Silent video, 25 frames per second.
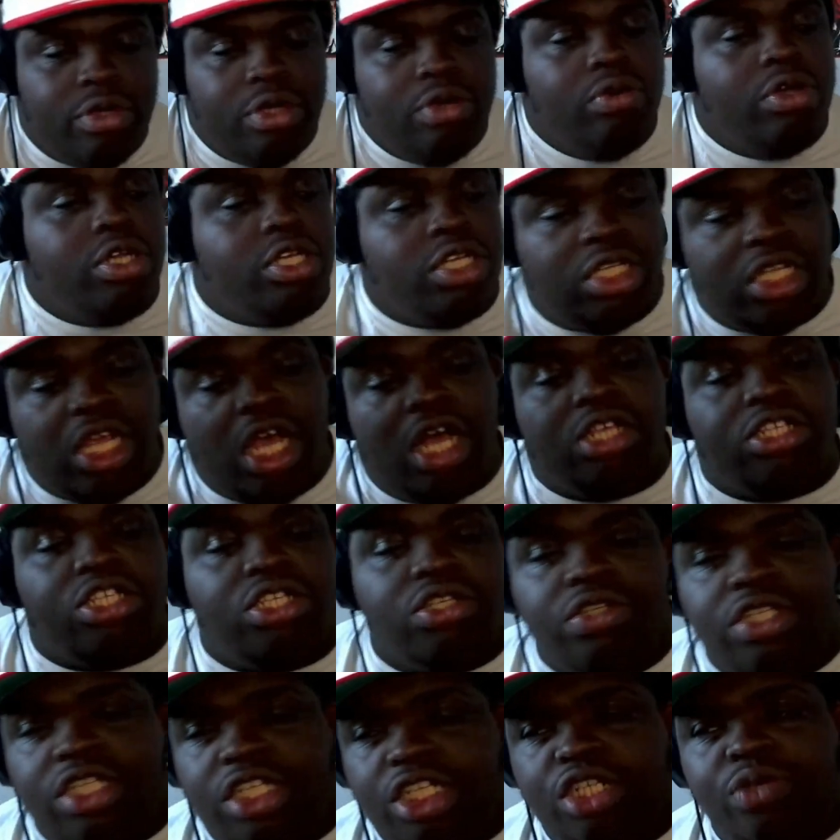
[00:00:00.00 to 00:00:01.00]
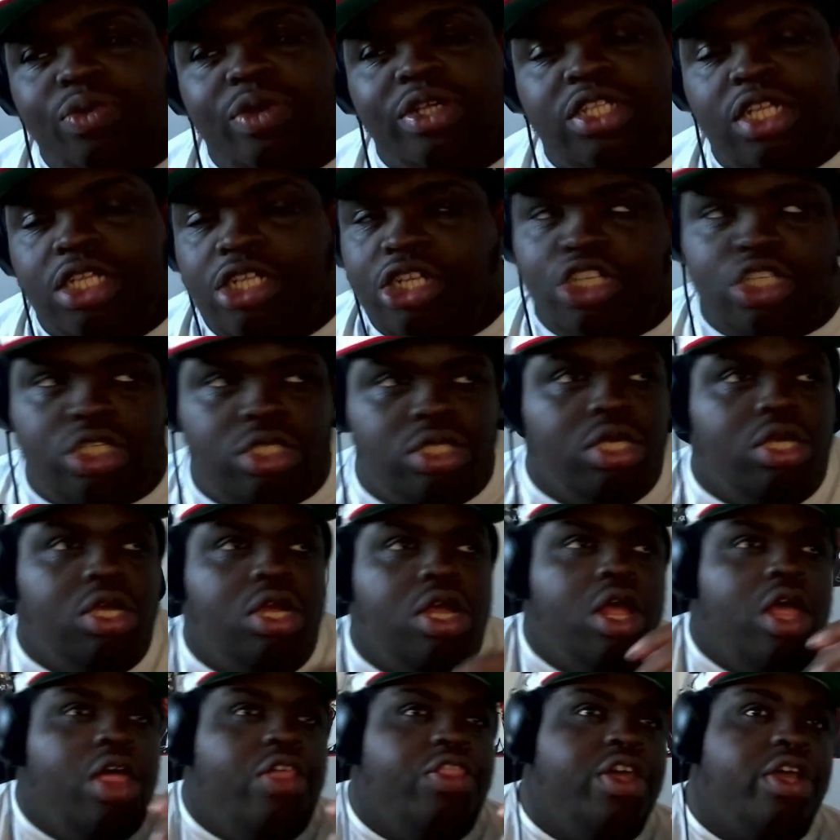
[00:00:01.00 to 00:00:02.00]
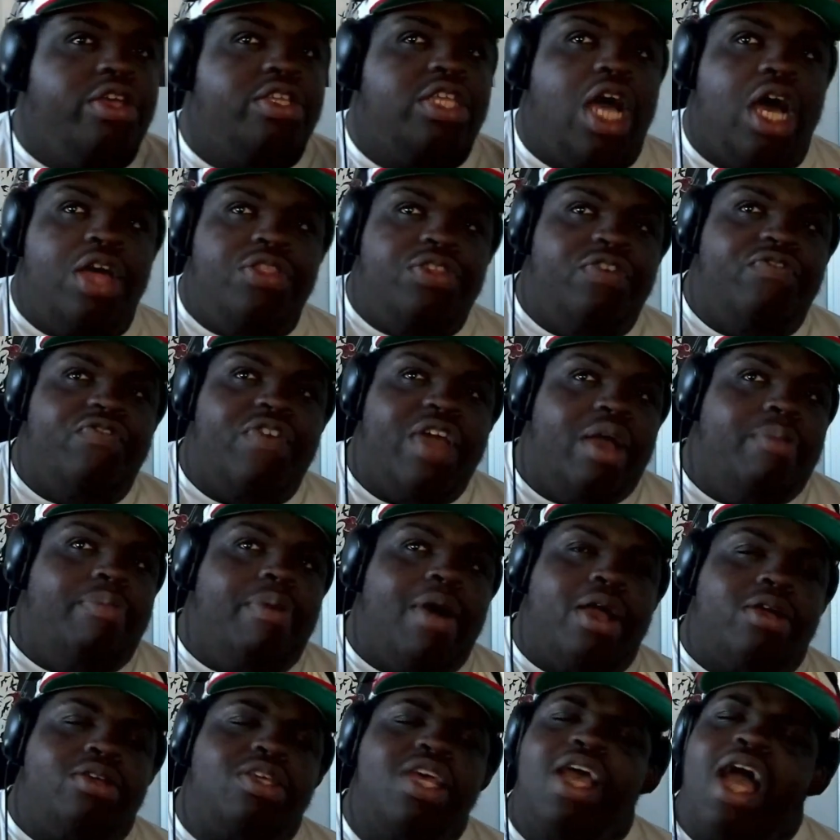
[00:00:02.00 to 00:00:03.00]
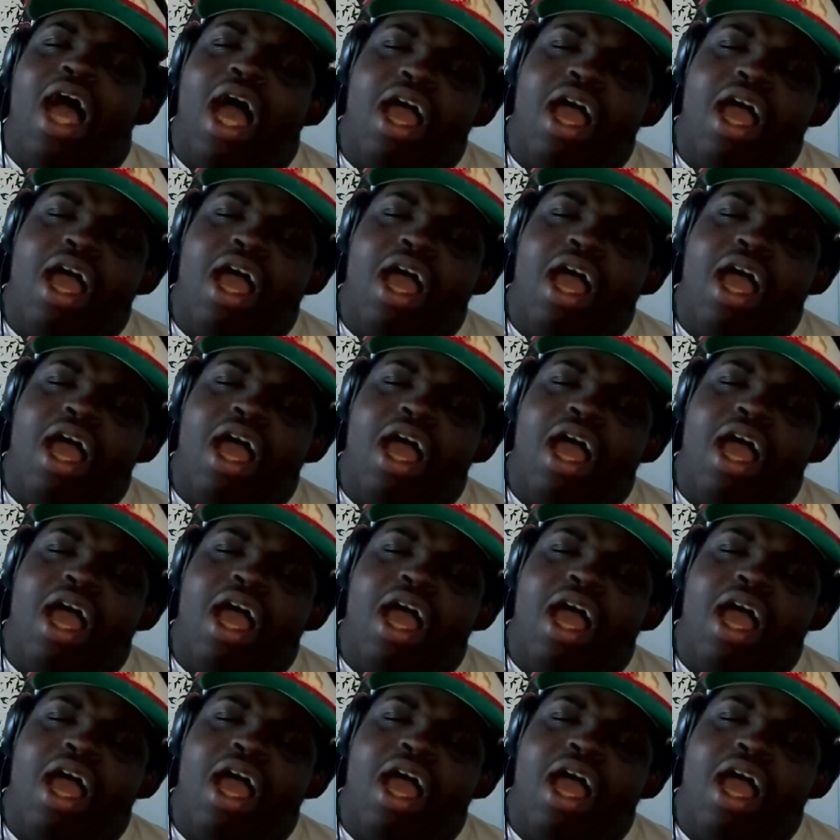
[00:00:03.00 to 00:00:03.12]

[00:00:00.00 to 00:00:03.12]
which is also insinuates that there's other vampires.